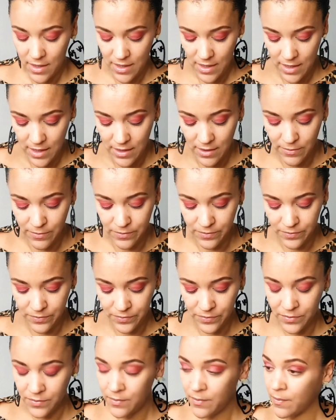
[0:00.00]
and
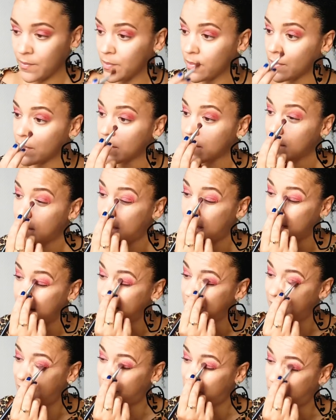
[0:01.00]
I
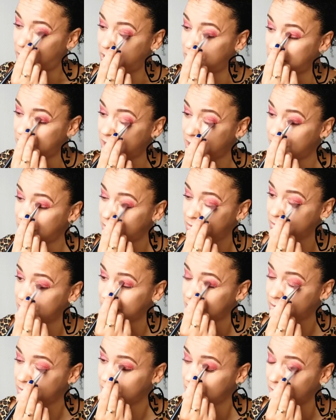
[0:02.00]
love Brazil.
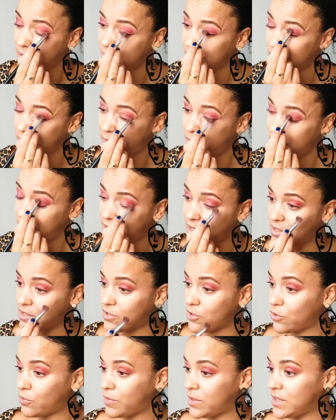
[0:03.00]
I've been there
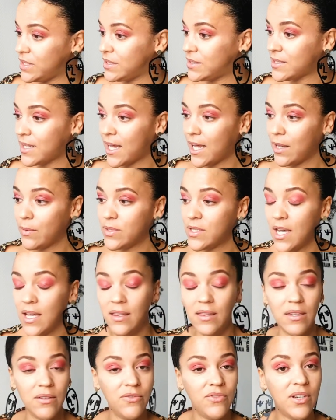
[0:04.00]
so many times. I
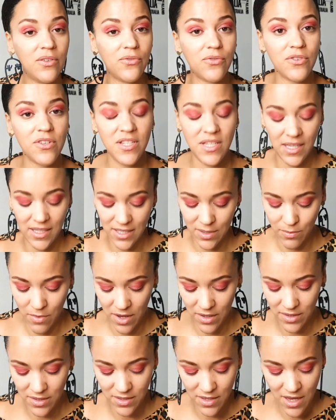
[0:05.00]
lived there for 6
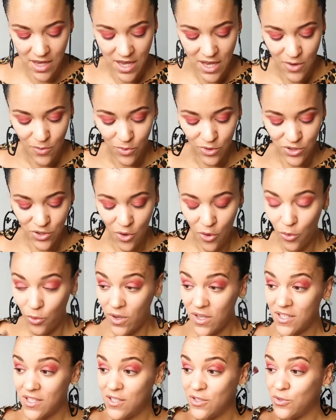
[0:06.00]
months. It was
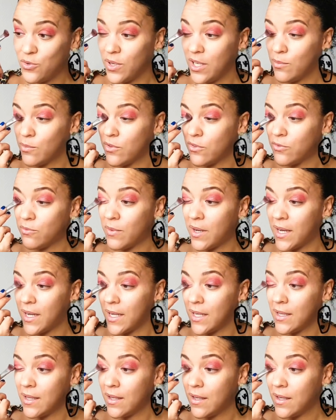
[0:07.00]
always a dream of
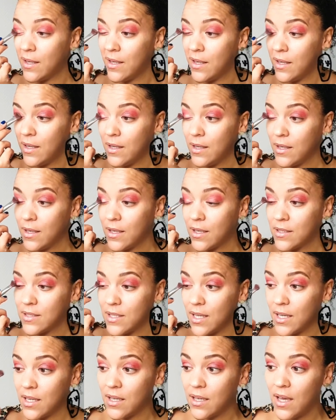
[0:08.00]
mine, because
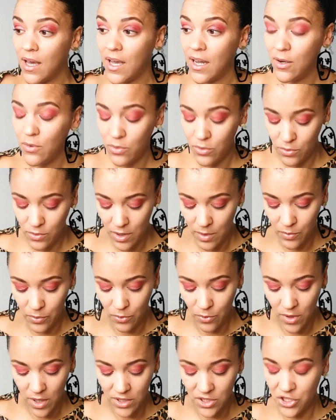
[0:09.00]
like I grew up
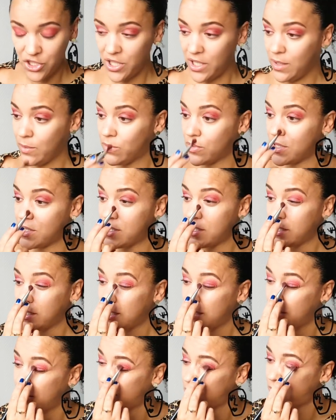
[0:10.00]
watching
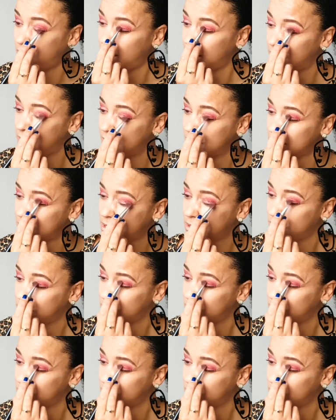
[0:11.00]
Brazilian novellas,